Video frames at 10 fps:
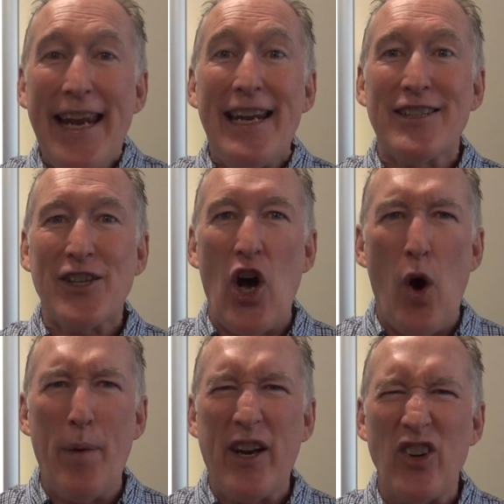
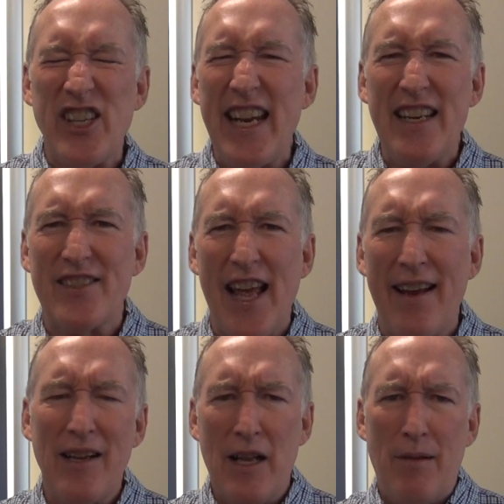Esau because he's
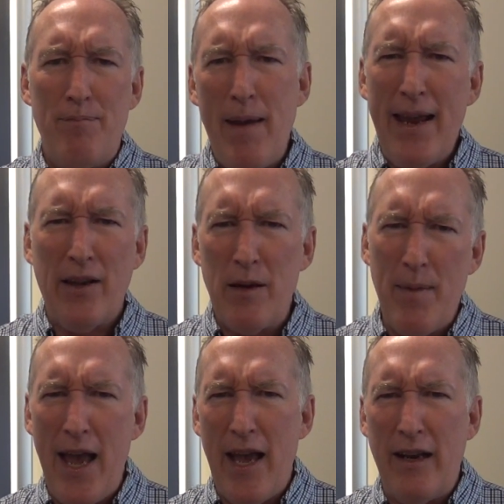that manly
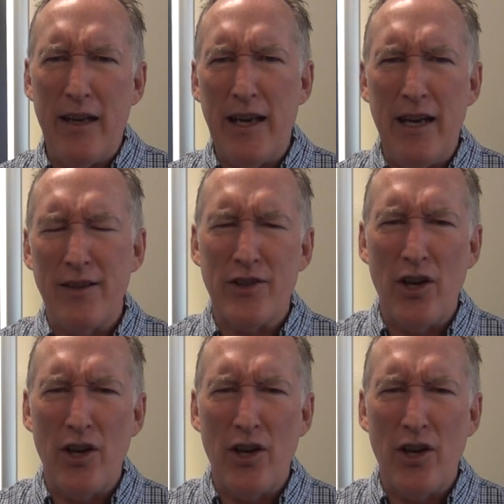man and he's,